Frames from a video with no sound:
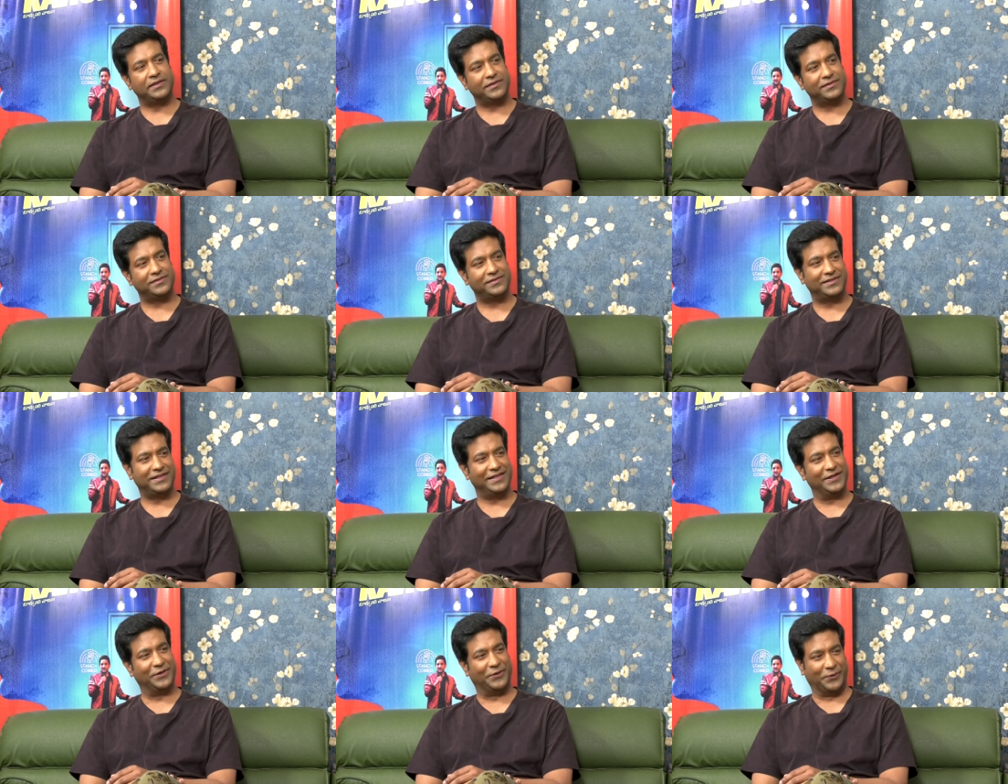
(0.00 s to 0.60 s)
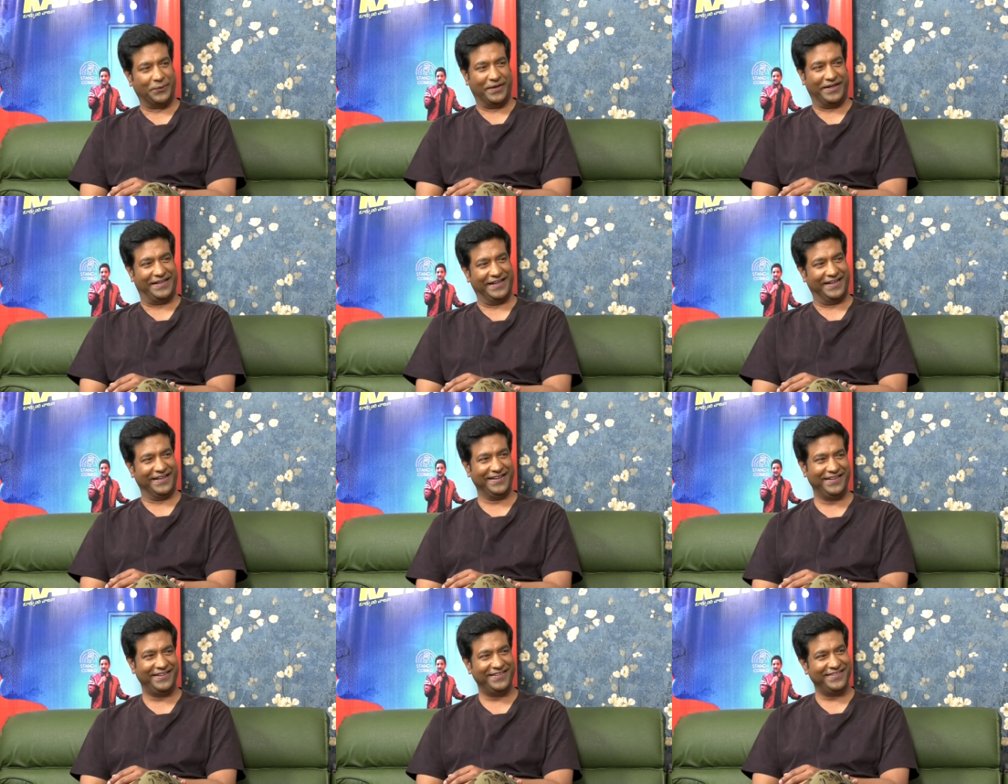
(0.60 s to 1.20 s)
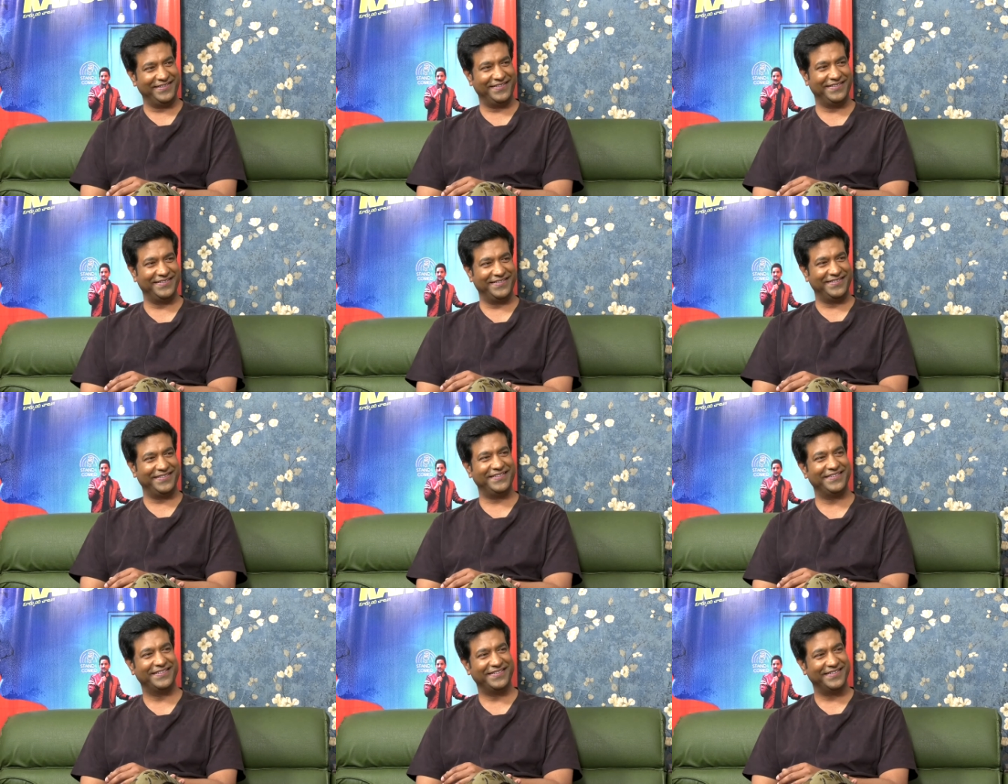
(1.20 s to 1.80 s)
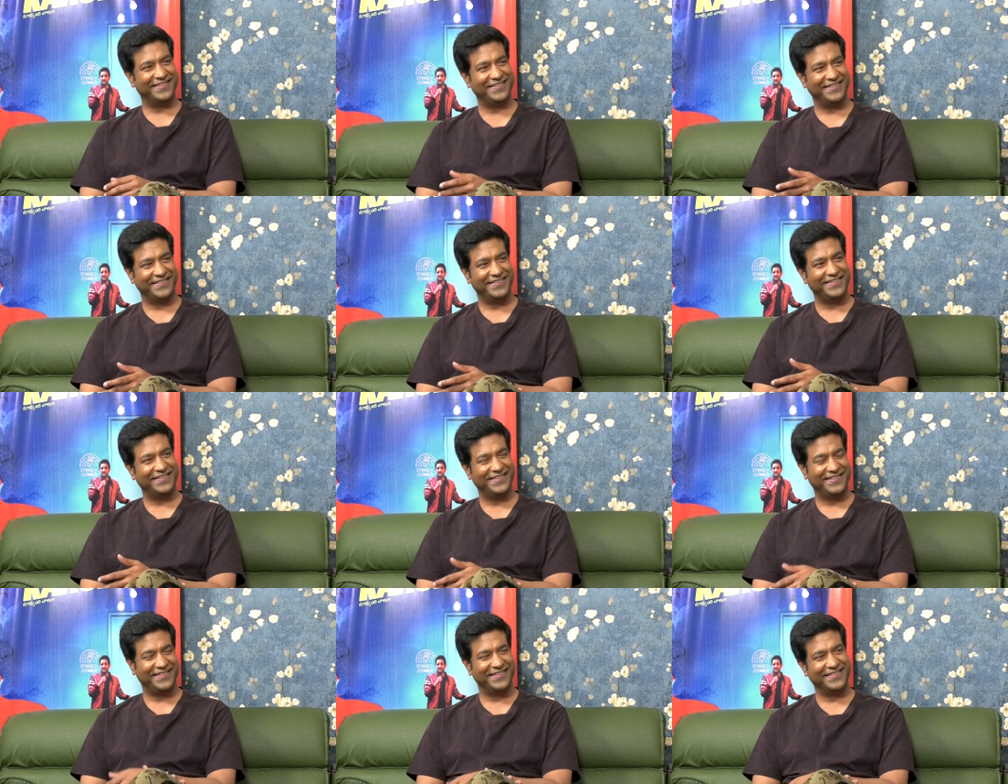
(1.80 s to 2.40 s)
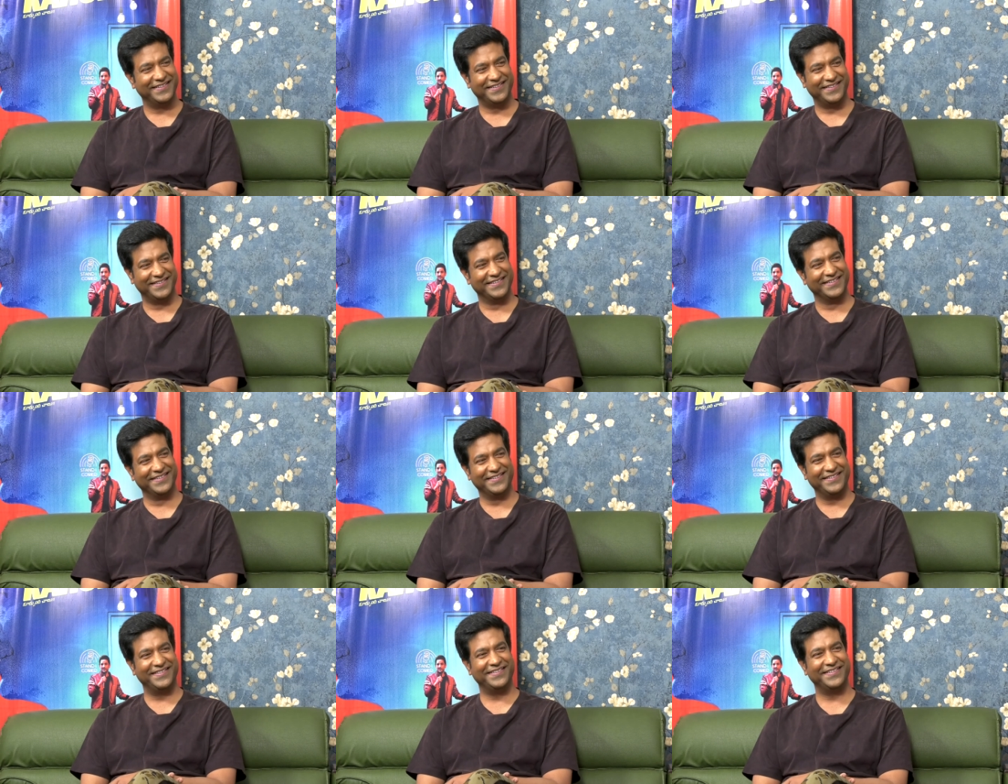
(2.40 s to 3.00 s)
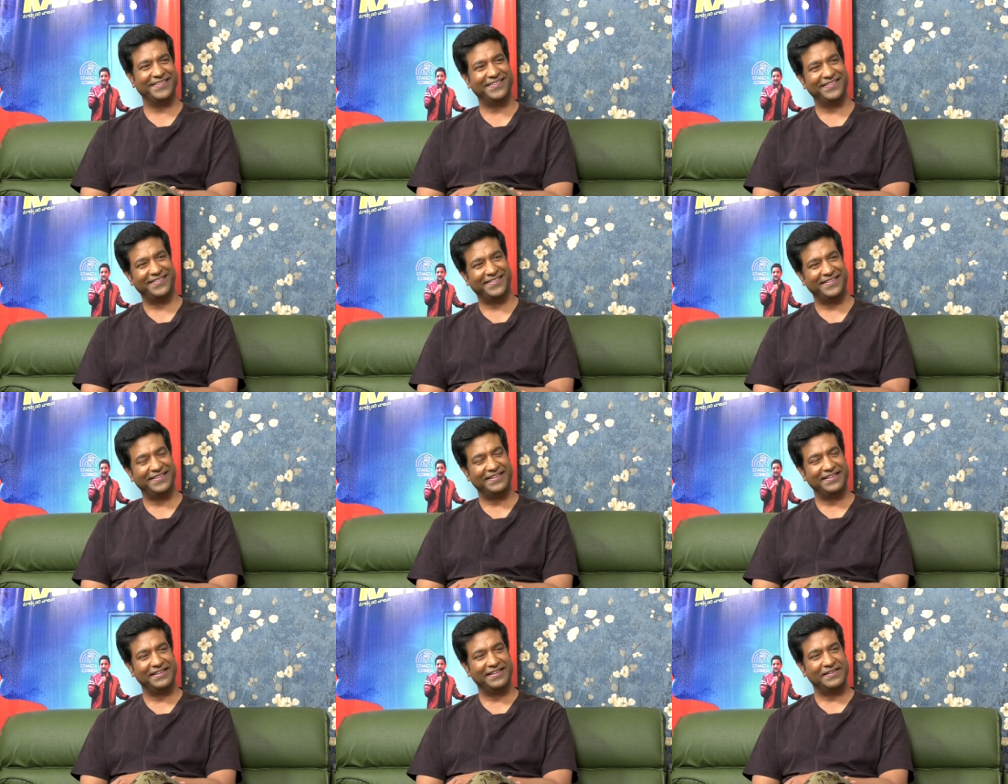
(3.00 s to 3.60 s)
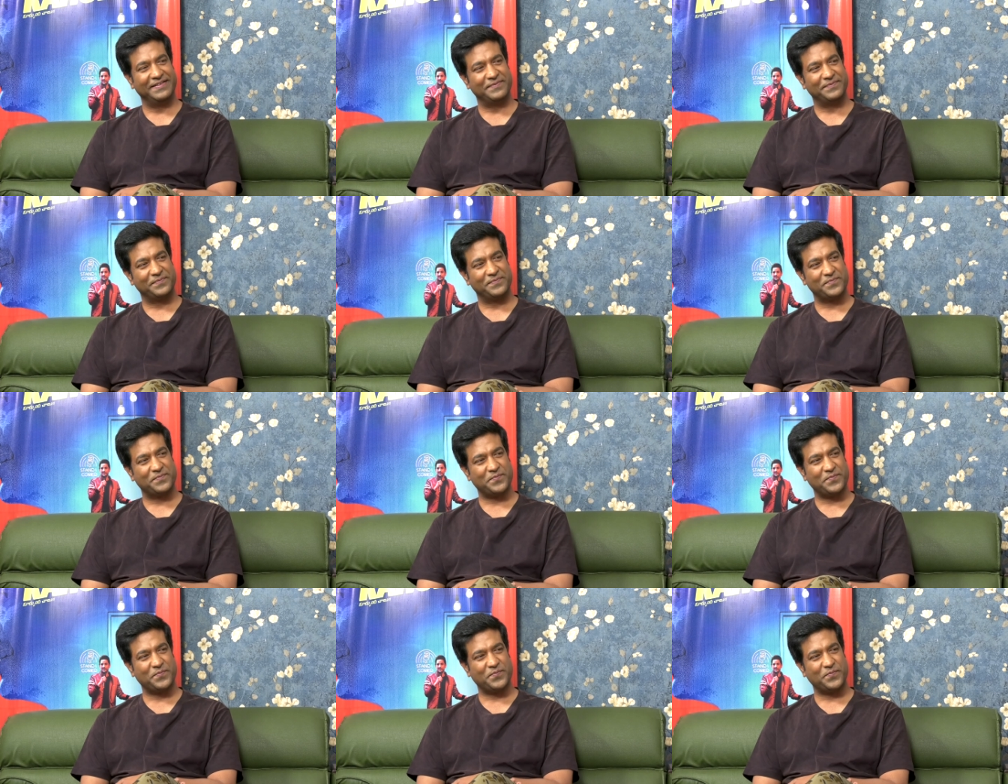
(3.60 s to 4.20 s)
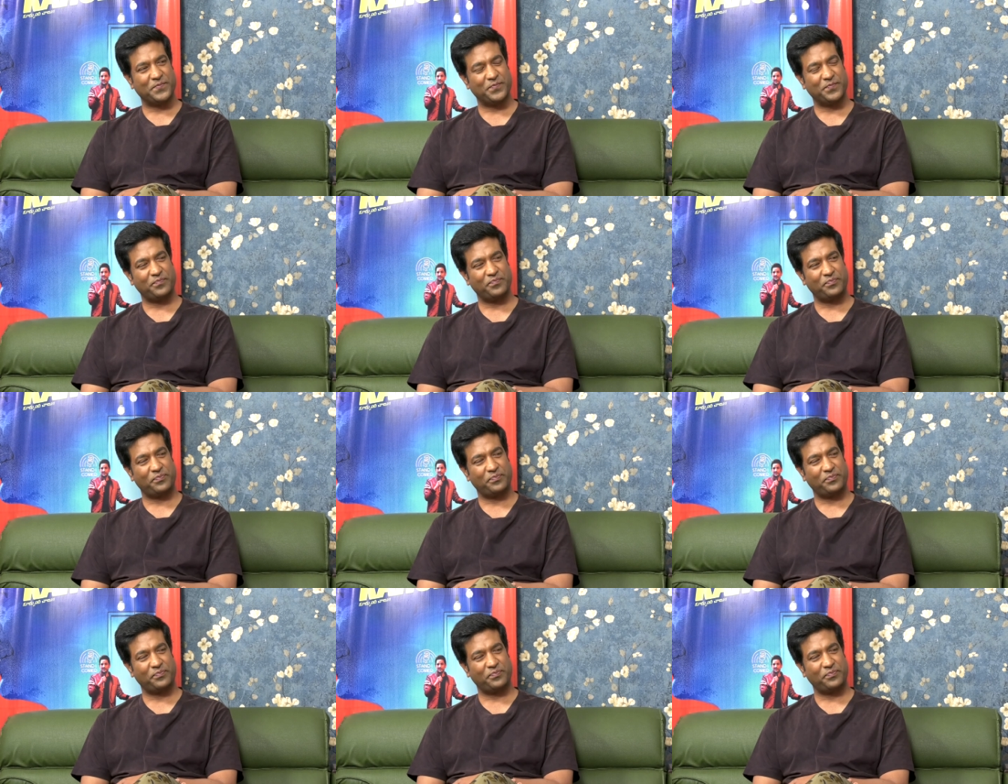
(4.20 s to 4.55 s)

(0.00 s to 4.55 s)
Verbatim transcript: still introvert, na? I introvert. I mask but